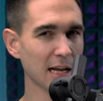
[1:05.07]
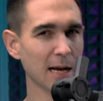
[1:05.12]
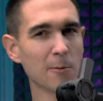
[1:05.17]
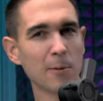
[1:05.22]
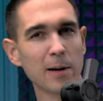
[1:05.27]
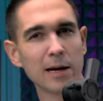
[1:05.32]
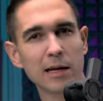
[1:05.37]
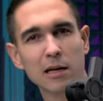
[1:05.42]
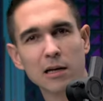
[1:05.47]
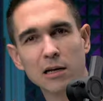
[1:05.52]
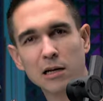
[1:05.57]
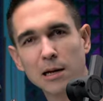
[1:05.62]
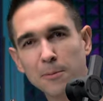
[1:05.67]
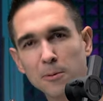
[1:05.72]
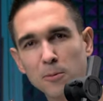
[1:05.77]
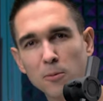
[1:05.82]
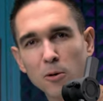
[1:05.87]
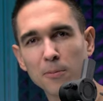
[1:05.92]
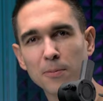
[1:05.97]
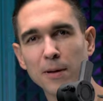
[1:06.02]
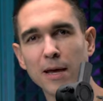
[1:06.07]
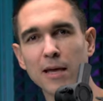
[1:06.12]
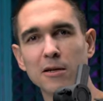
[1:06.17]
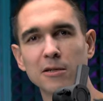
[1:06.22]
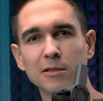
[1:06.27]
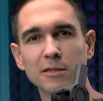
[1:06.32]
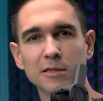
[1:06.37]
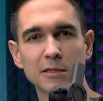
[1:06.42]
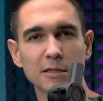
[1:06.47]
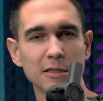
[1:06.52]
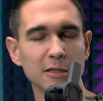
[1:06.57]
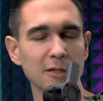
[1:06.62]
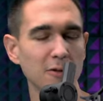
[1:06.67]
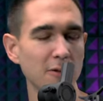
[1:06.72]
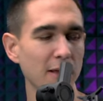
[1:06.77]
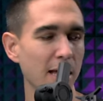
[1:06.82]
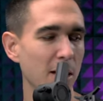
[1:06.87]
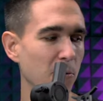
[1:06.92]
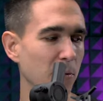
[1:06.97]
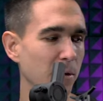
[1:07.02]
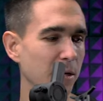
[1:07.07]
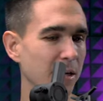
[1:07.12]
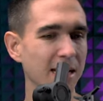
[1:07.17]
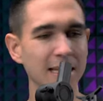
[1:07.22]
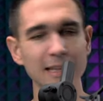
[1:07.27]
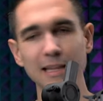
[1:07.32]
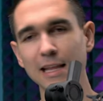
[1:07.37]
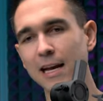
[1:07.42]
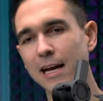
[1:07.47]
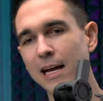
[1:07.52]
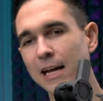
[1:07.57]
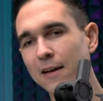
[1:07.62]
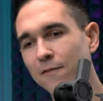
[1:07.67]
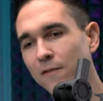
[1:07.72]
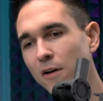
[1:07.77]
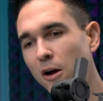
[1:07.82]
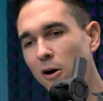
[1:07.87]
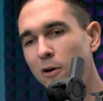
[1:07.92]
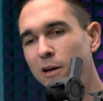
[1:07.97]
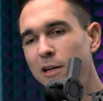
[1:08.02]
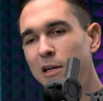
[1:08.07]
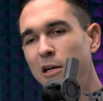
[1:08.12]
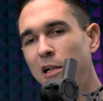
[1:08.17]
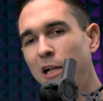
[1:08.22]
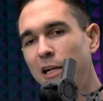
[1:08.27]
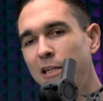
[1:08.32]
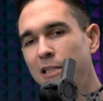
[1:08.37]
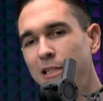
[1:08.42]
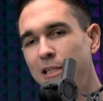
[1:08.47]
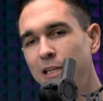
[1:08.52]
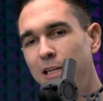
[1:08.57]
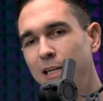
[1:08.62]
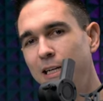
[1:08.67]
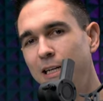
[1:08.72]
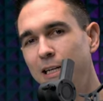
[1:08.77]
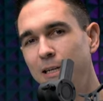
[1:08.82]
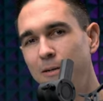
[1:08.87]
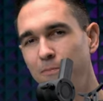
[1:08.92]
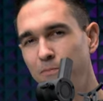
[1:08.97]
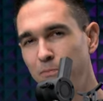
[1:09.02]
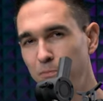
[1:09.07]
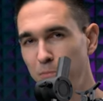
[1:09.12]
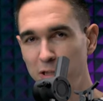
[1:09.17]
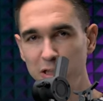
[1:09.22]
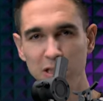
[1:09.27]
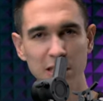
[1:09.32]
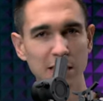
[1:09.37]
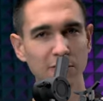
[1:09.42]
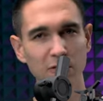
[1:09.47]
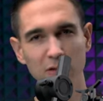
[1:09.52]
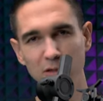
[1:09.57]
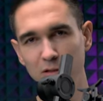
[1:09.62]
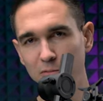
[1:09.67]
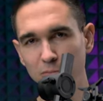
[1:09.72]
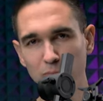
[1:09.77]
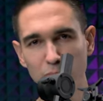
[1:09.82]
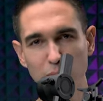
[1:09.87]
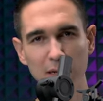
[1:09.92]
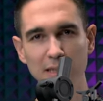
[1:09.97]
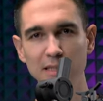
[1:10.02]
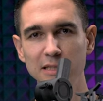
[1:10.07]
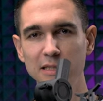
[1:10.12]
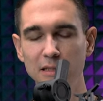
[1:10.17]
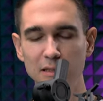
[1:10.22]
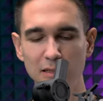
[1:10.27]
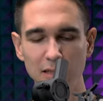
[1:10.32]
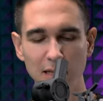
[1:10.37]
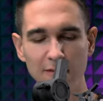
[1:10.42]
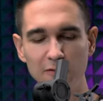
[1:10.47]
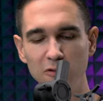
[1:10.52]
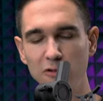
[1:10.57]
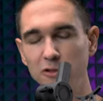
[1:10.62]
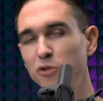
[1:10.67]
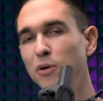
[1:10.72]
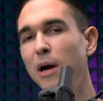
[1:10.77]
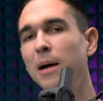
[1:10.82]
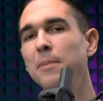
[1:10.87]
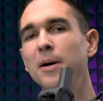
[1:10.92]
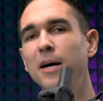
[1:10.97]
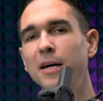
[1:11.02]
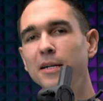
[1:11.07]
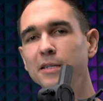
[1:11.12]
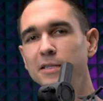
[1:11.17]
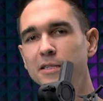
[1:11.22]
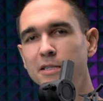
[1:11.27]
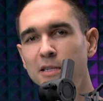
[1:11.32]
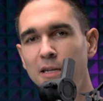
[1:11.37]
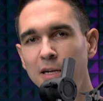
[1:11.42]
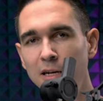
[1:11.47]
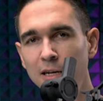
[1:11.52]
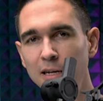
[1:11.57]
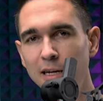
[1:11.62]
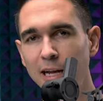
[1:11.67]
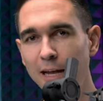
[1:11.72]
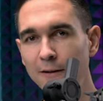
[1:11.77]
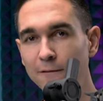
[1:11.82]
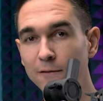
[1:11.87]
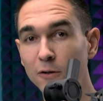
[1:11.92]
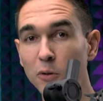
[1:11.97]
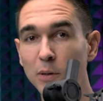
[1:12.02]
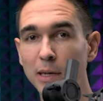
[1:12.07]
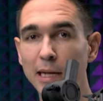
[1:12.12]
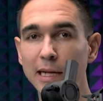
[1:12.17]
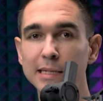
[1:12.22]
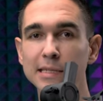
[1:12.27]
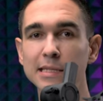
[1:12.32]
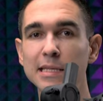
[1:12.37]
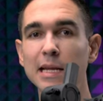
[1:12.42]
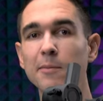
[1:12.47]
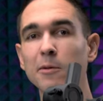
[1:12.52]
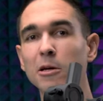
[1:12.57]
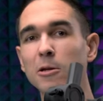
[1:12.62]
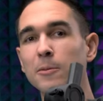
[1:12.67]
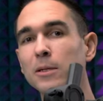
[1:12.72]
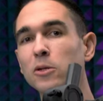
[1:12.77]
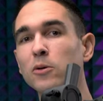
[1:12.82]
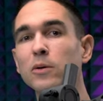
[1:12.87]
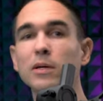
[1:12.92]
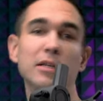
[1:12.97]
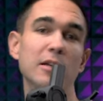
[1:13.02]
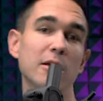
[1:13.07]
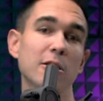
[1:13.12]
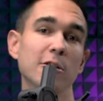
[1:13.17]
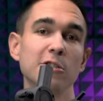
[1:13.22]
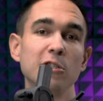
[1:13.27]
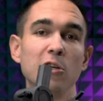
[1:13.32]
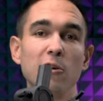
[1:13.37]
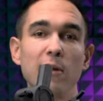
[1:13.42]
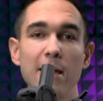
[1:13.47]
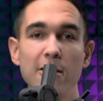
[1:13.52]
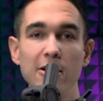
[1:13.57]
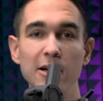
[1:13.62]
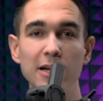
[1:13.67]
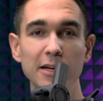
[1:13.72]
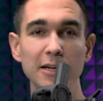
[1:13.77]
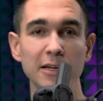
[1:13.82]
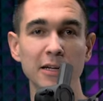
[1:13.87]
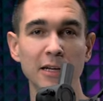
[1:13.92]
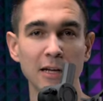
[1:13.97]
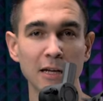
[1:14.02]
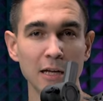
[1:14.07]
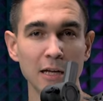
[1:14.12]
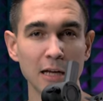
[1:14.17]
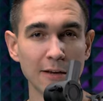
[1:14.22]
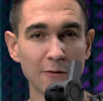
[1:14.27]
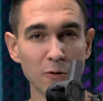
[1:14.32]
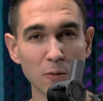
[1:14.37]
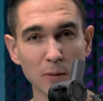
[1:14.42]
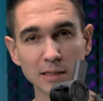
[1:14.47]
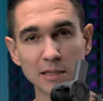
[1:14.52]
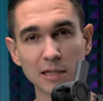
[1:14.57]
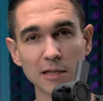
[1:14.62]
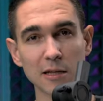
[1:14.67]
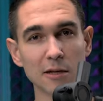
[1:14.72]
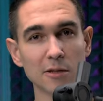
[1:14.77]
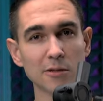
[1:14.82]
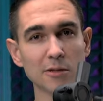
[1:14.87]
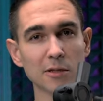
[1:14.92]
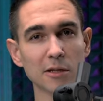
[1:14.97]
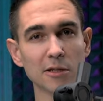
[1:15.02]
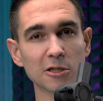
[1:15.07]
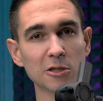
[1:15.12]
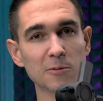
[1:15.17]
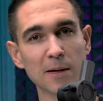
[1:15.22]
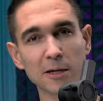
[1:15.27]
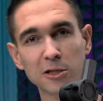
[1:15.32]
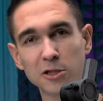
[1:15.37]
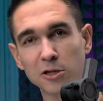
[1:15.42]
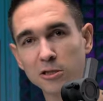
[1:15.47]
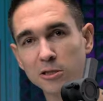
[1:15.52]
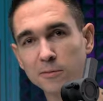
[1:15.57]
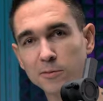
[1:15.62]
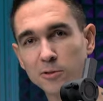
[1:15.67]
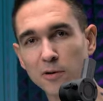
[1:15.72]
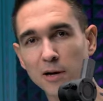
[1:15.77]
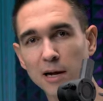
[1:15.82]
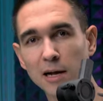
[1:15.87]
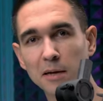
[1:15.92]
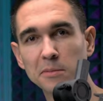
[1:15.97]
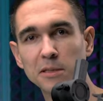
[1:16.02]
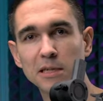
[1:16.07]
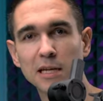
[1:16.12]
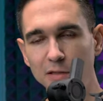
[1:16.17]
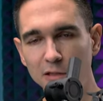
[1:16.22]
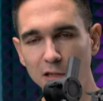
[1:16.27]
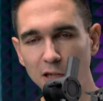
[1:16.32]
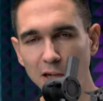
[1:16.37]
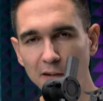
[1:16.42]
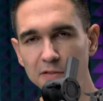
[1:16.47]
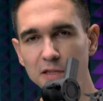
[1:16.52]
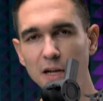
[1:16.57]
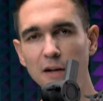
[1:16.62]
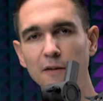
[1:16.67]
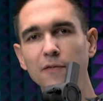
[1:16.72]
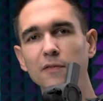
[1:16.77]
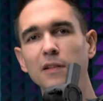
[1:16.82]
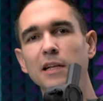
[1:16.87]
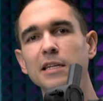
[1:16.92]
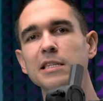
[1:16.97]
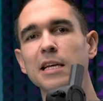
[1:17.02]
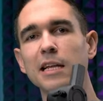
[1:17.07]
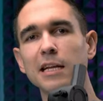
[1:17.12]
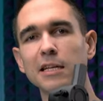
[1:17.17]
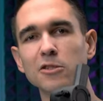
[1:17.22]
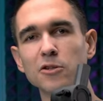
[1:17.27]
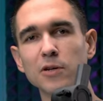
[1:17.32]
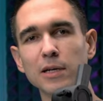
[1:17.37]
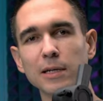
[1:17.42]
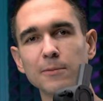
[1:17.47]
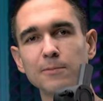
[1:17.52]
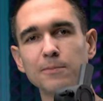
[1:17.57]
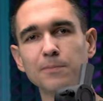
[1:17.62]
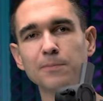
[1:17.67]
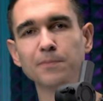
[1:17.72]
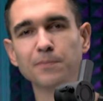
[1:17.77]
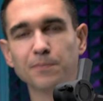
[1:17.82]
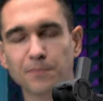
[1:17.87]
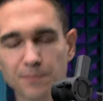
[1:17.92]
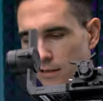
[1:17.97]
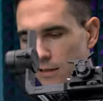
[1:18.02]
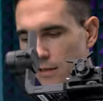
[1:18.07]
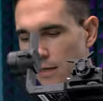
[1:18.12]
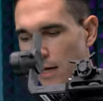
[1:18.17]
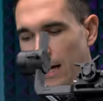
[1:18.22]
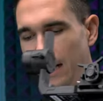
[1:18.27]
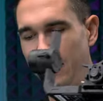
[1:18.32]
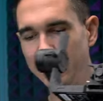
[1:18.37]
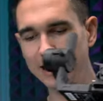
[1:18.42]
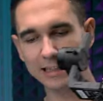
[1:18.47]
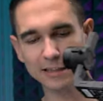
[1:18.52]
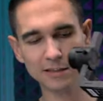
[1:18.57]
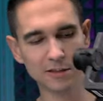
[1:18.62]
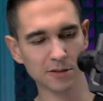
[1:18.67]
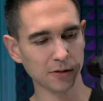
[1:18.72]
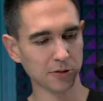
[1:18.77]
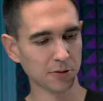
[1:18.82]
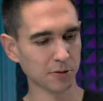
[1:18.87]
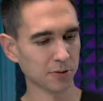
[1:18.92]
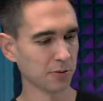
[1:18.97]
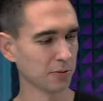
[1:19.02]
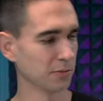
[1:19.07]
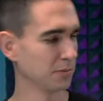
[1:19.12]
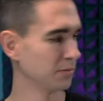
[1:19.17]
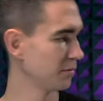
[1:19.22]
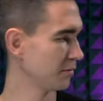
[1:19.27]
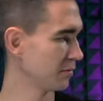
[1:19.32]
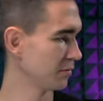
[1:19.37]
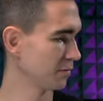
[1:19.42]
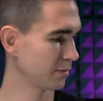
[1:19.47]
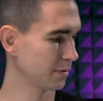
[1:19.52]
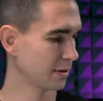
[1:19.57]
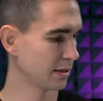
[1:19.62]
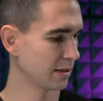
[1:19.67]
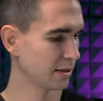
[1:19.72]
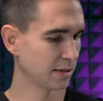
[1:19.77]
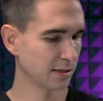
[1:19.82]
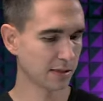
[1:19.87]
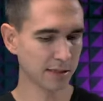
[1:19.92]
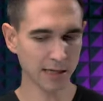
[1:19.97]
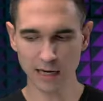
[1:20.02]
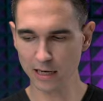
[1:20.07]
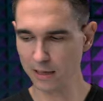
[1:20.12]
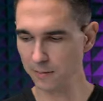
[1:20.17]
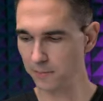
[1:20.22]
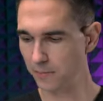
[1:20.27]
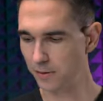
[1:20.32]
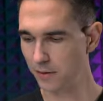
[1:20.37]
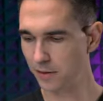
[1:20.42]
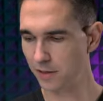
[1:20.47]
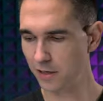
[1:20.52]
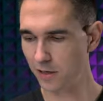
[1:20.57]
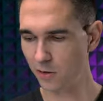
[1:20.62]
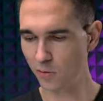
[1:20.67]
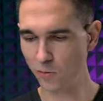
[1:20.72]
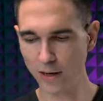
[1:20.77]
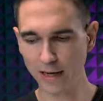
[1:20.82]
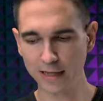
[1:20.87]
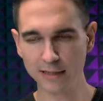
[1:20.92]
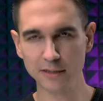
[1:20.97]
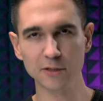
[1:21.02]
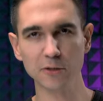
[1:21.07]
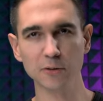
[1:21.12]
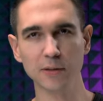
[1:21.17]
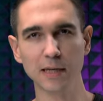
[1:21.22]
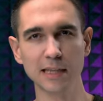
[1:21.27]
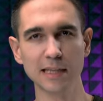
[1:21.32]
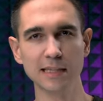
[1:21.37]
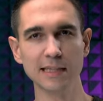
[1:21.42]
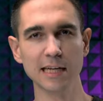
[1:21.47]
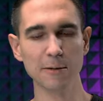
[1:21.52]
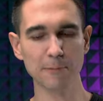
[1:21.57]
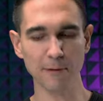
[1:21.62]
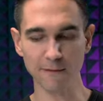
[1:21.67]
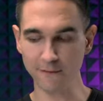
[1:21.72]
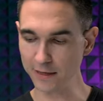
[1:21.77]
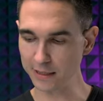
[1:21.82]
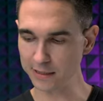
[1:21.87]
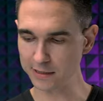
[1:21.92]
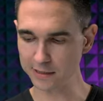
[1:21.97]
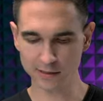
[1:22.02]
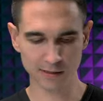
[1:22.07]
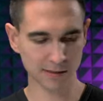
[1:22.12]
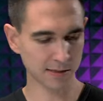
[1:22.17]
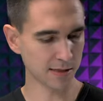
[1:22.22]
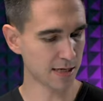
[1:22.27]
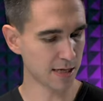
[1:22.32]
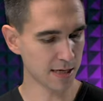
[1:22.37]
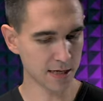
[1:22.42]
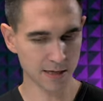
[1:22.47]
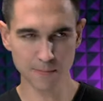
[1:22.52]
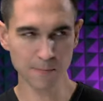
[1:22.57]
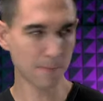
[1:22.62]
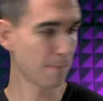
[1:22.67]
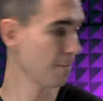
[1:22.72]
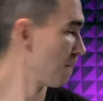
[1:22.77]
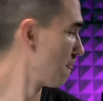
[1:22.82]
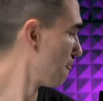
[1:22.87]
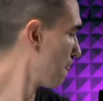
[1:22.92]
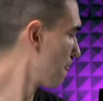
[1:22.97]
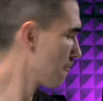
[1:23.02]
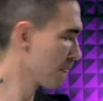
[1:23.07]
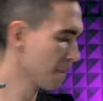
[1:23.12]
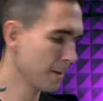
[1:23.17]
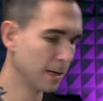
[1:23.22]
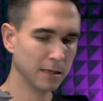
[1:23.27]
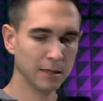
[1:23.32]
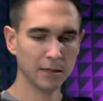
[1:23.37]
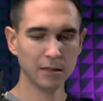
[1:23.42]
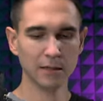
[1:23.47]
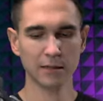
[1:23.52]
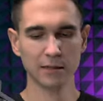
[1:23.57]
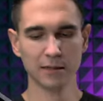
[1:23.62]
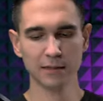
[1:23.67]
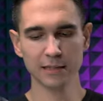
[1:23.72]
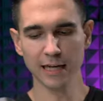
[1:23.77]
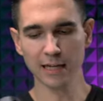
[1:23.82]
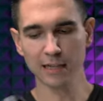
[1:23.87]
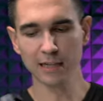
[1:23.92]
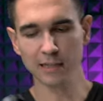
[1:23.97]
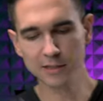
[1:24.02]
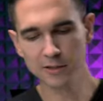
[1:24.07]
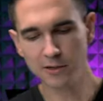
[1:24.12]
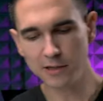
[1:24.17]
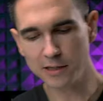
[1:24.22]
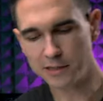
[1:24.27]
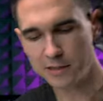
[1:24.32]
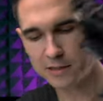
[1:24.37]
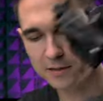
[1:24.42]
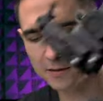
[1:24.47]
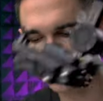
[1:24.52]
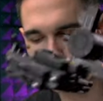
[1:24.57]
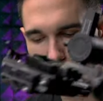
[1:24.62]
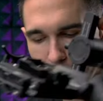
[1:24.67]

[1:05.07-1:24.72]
I'm waiting on a couple more panels to do that one, and then I've already collected a bunch of different price level tripods and fluid heads that I'm gonna be doing another showdown on. If you wanna see those, just make sure you're subscribed. Gloves off, let's get into it. I need to set up a way to get these out of my face. Yeah, let's do this.